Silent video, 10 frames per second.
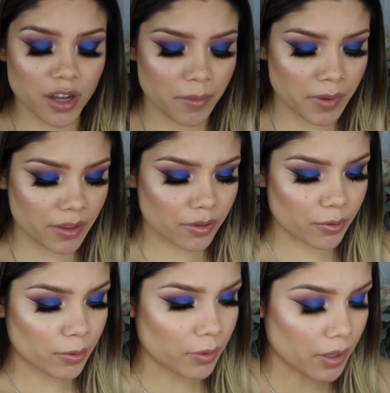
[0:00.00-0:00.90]
coming
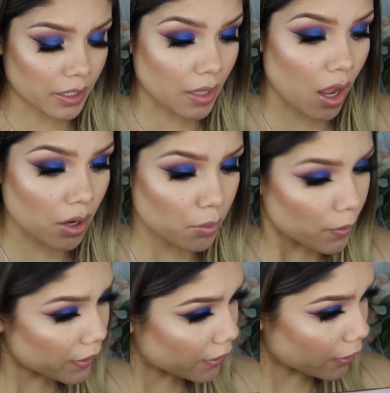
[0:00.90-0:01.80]
through a lot
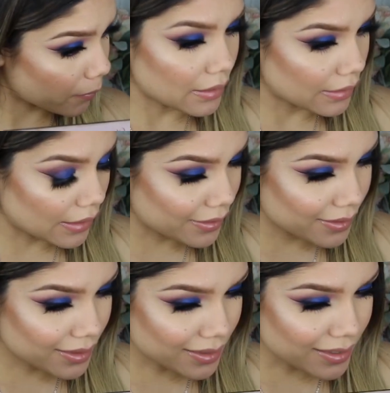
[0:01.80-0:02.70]
quicker.
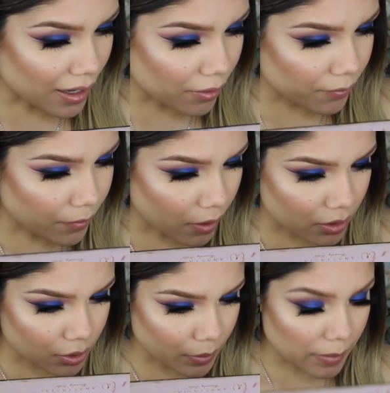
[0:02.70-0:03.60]
That's the
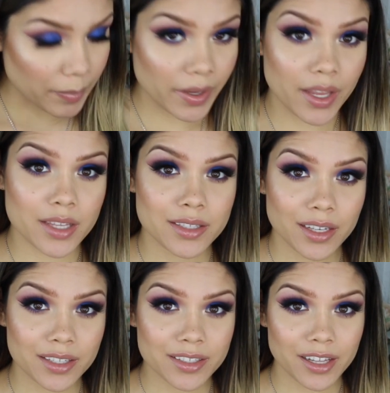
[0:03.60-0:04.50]
downfall to it, but it
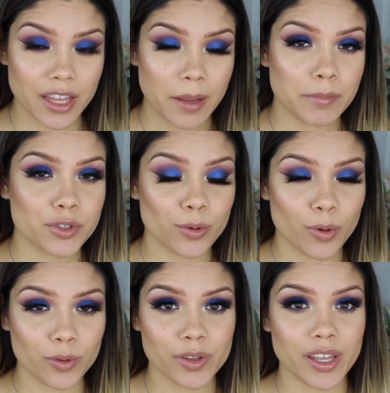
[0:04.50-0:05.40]
does claim to
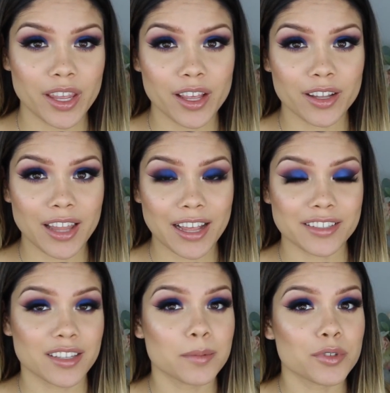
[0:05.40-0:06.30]
only
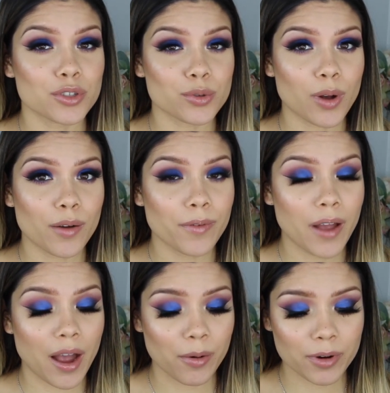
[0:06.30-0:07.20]
last up to 12
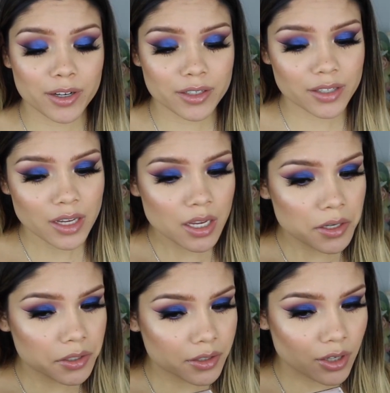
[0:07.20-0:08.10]
hours.
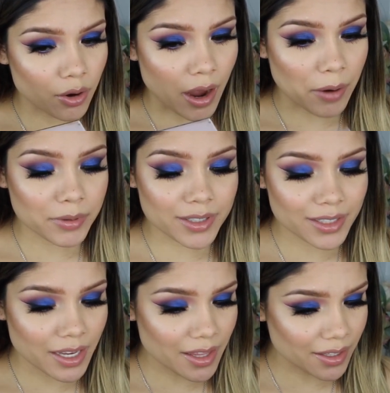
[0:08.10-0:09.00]
So I would
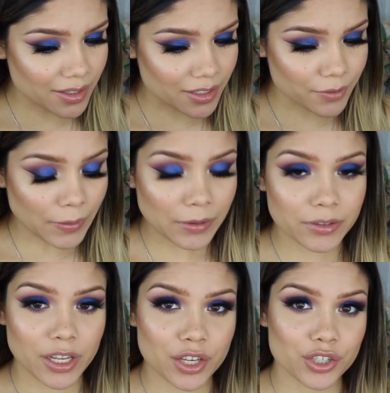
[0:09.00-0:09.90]
say that this
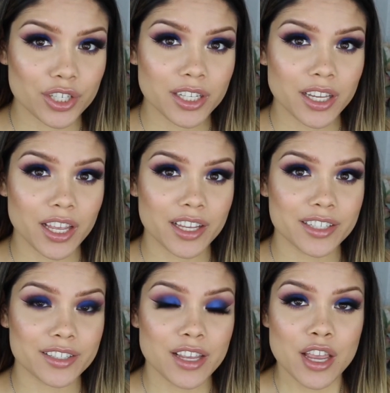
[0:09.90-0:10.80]
foundation
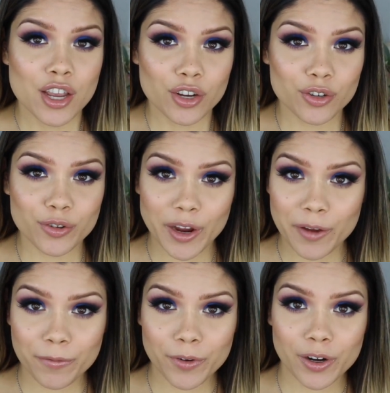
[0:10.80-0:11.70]
is
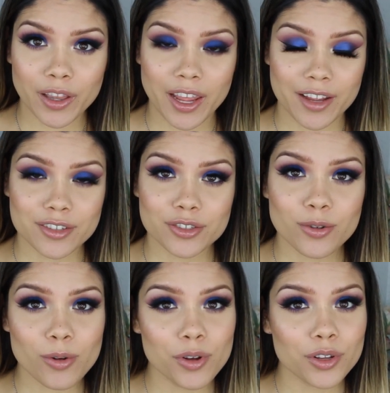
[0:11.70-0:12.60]
great for like
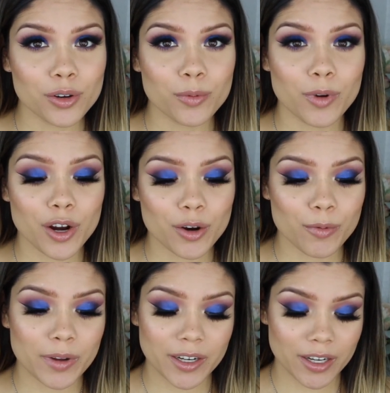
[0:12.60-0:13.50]
school or work
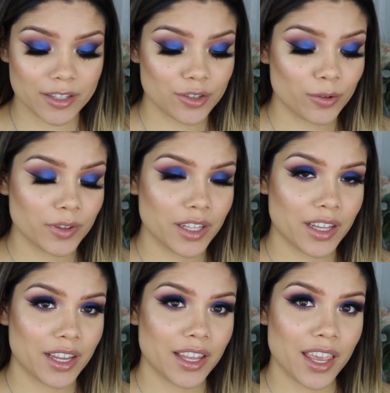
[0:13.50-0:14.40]
when it's only
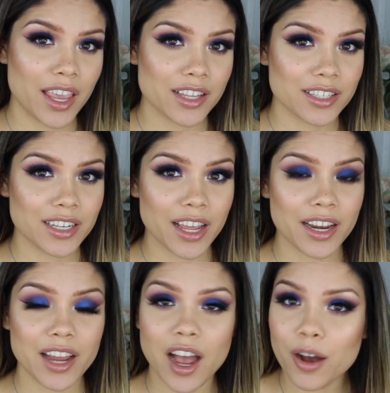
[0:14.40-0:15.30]
like 8 to
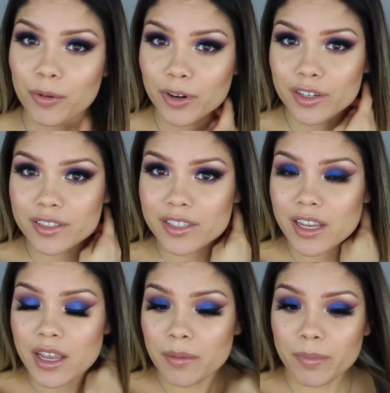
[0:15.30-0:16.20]
9 hours.
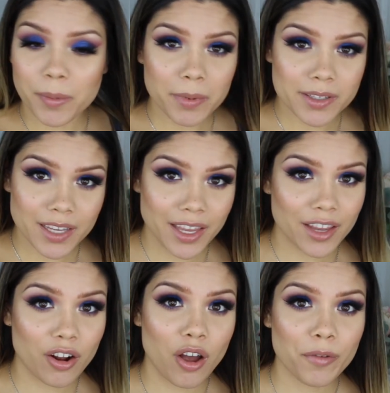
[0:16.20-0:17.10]
Maybe take
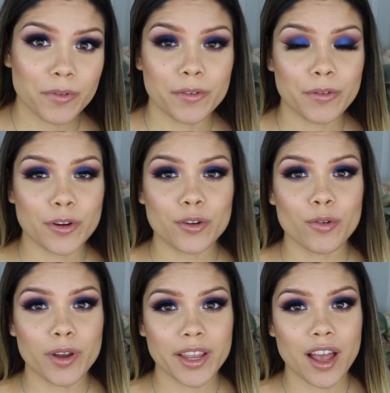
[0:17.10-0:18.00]
it off if you're
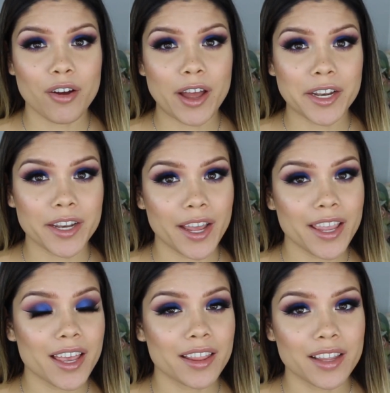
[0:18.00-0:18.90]
going out at
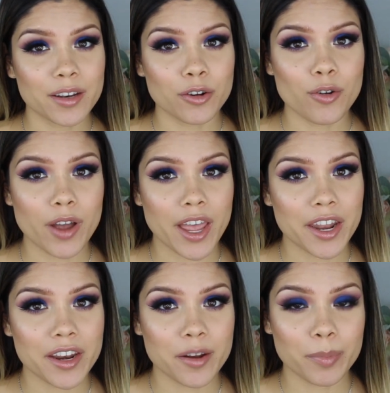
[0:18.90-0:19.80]
night and then go
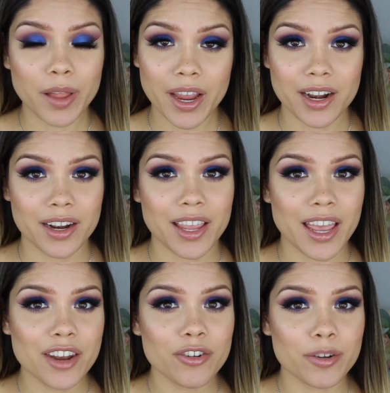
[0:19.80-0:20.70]
ahead and apply it
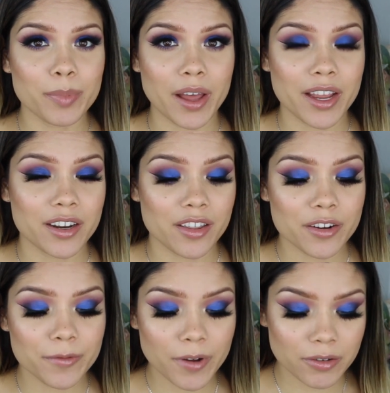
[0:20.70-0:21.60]
again or apply
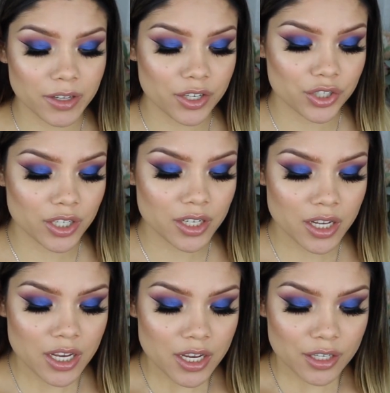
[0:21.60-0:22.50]
another foundation.
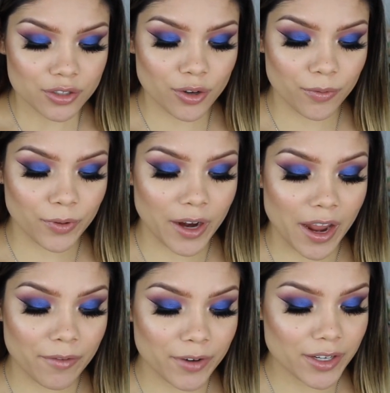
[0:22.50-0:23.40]
So for
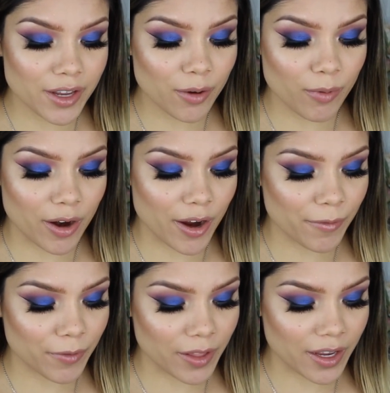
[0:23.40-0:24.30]
everyday wear, I
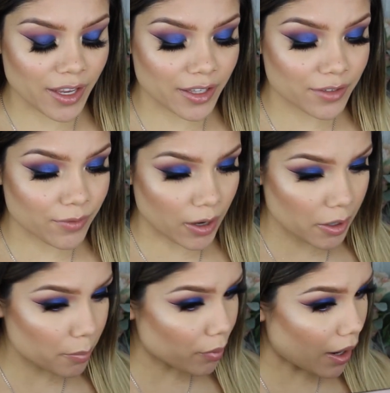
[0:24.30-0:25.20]
feel like it's
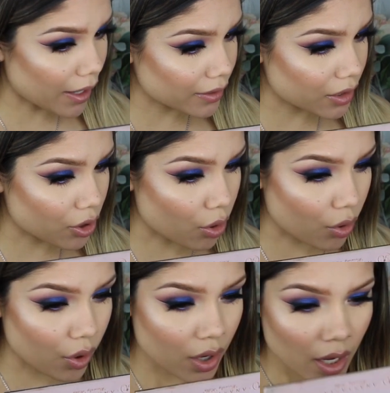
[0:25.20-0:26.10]
very
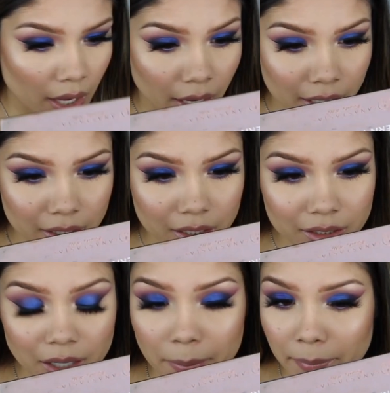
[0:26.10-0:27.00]
practical. It
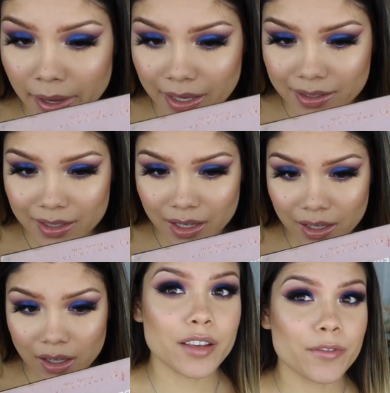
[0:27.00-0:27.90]
looked
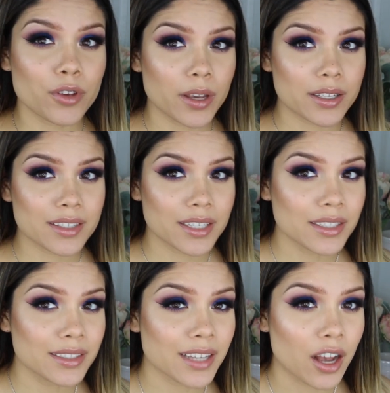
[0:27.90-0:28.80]
amazing. If you guys
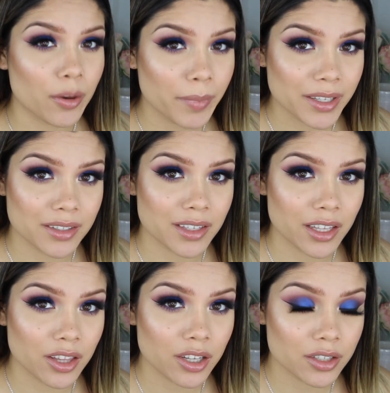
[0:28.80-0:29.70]
can tell, my
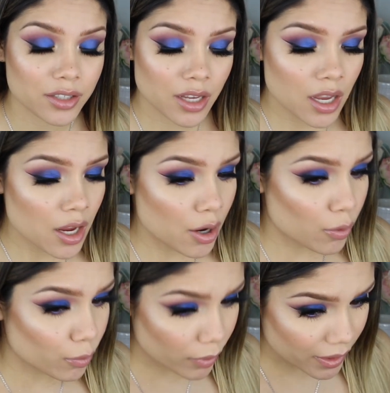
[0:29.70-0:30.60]
skin looks
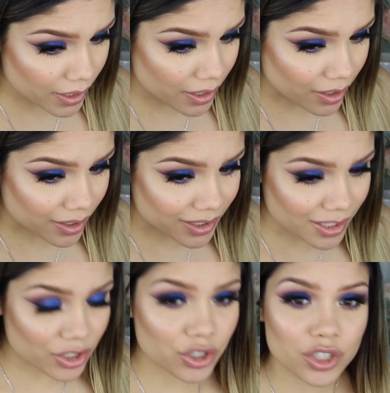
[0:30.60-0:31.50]
really good.
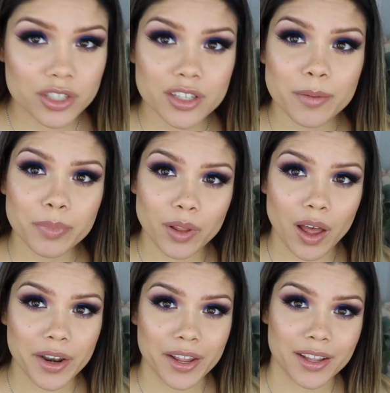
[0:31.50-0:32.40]
It's just the
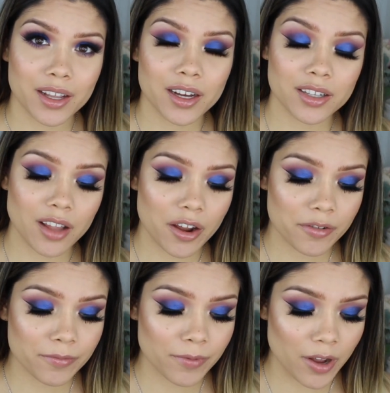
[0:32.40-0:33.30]
blotting, a lot
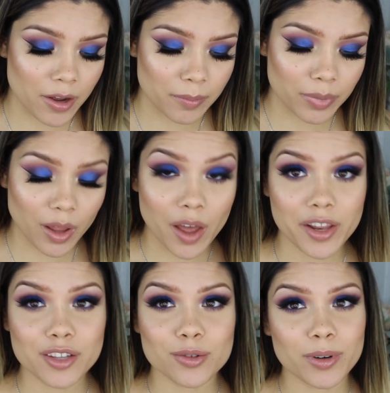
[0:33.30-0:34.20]
of
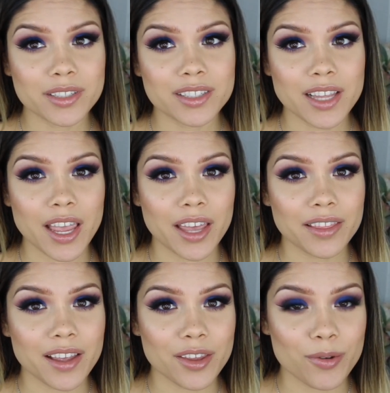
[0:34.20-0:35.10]
blotting towards the
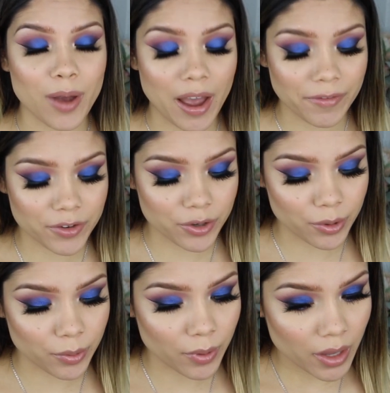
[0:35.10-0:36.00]
end that you have to
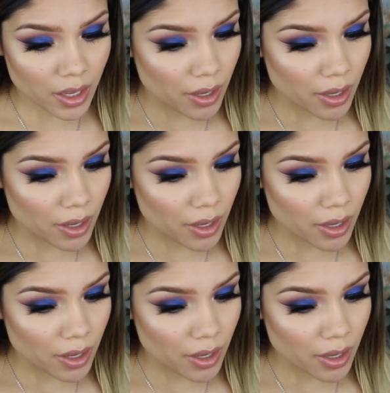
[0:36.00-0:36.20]
do.